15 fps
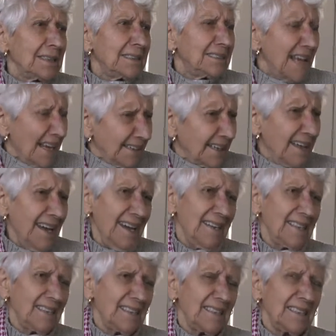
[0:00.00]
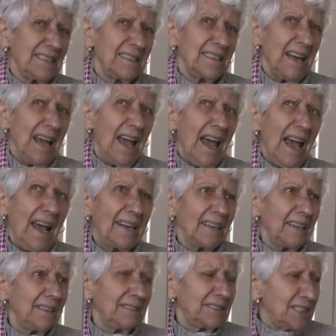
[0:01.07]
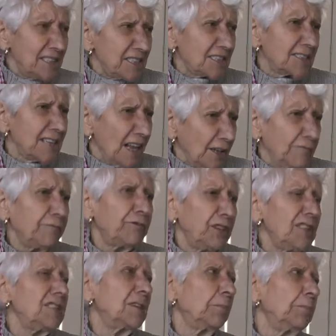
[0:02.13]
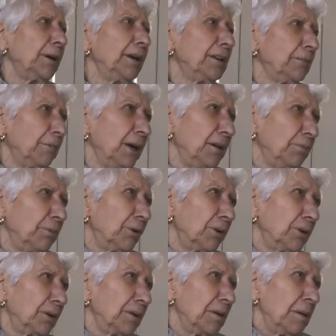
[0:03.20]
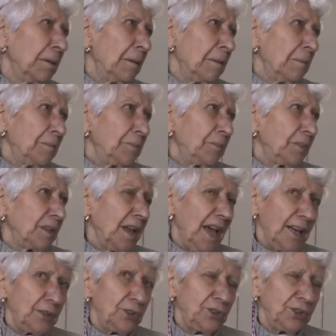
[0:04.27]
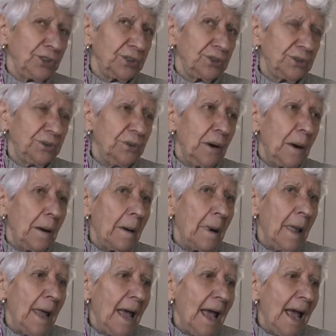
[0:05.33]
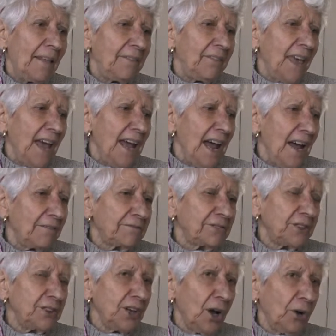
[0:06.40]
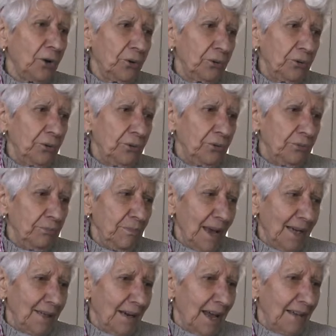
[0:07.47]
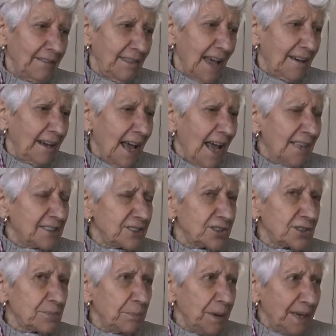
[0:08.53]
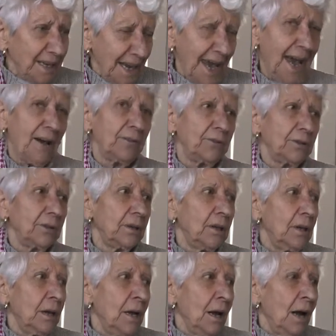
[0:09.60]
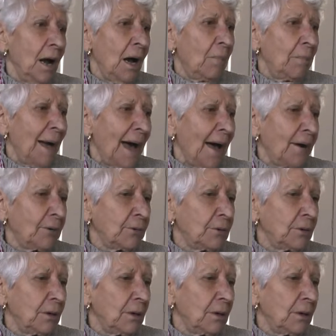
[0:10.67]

dedicated and self-disciplined people can do. And they have to know men like that and speak out about